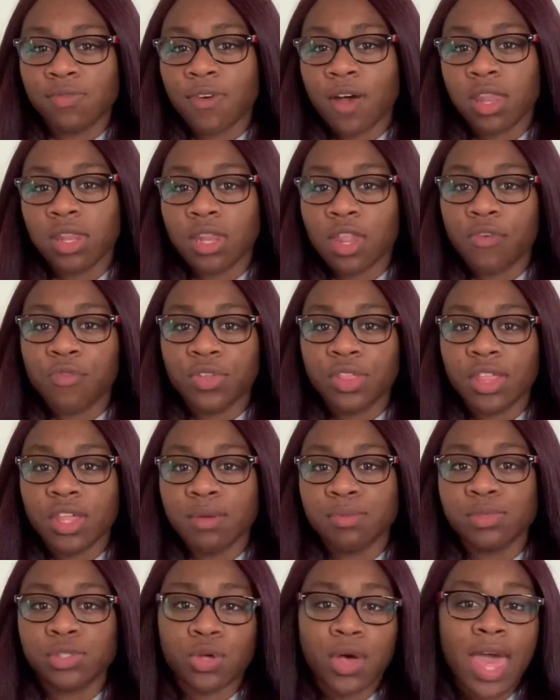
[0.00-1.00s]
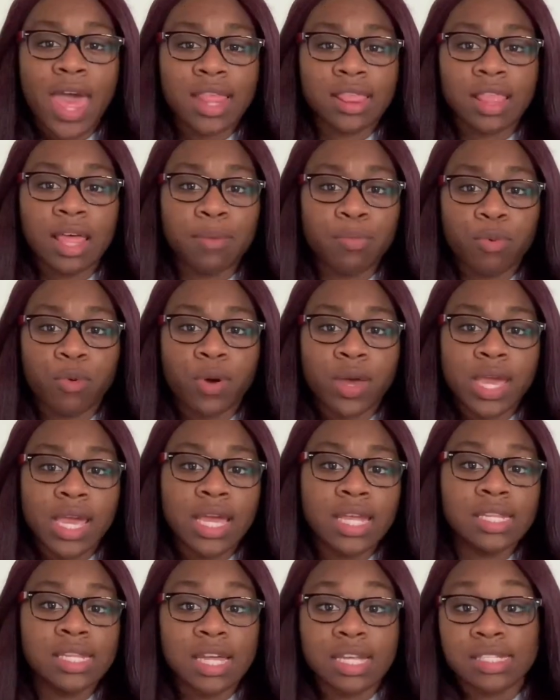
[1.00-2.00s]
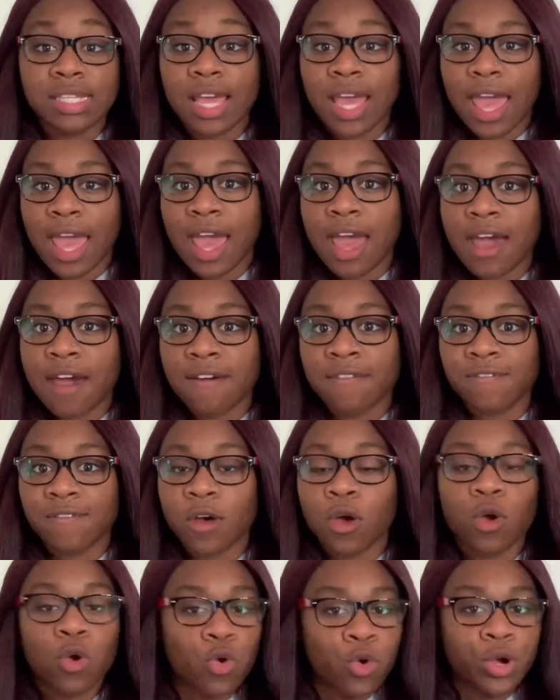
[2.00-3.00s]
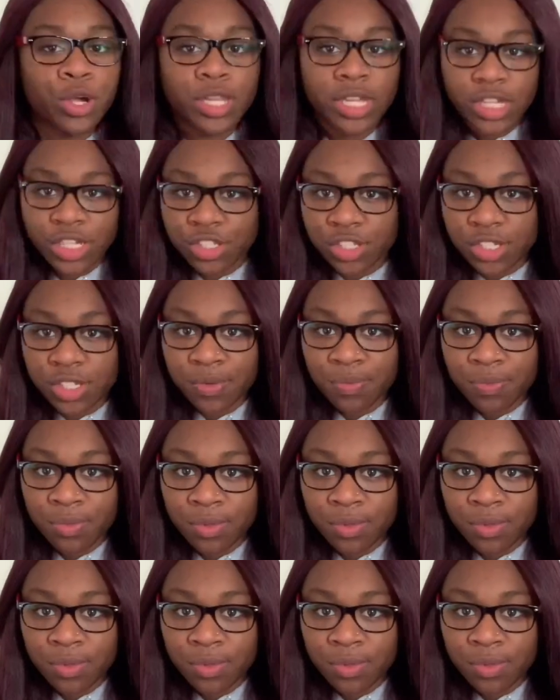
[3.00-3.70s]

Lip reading: fall in love with them. So at that point, it doesn't have a correlation.